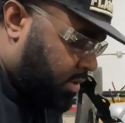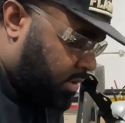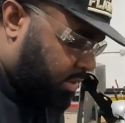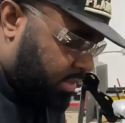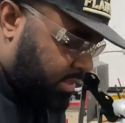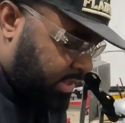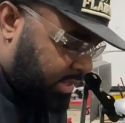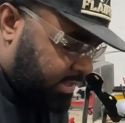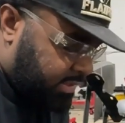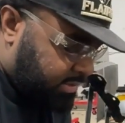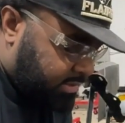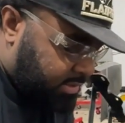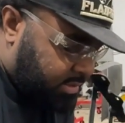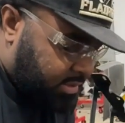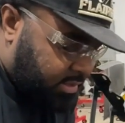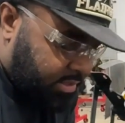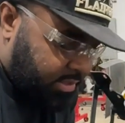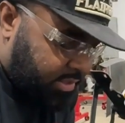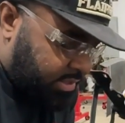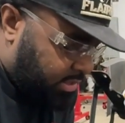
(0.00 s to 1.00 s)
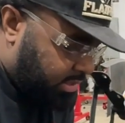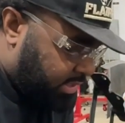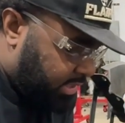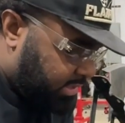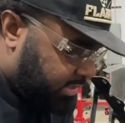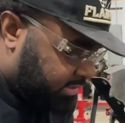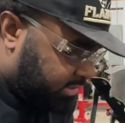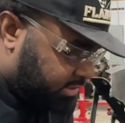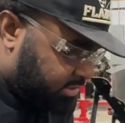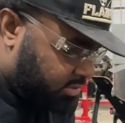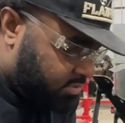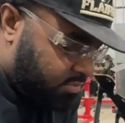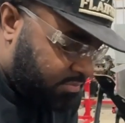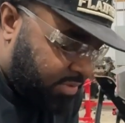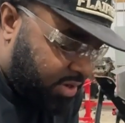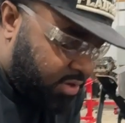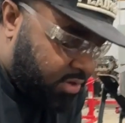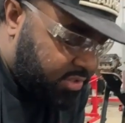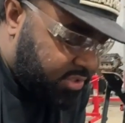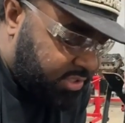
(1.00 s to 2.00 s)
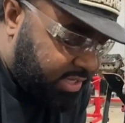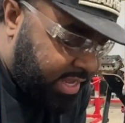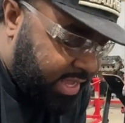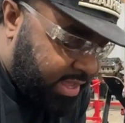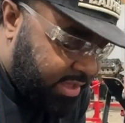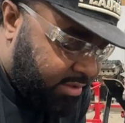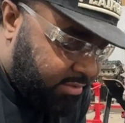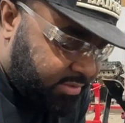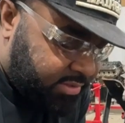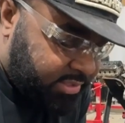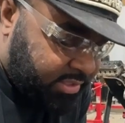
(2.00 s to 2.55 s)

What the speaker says: these two merge down to